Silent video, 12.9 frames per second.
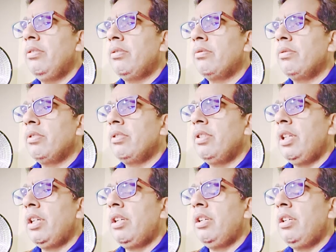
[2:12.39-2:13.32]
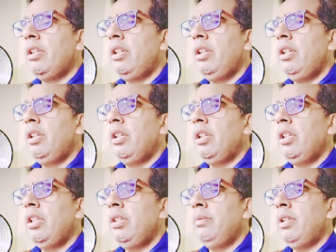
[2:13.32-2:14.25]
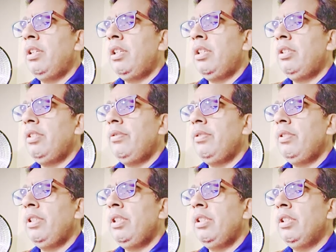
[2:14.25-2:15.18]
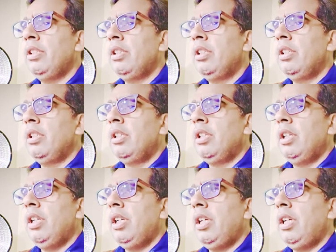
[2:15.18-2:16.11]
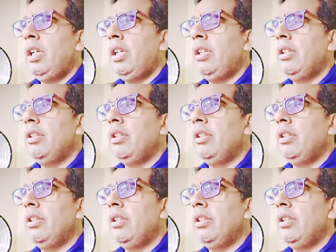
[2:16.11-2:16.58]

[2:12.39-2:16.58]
secondary email address if you need. And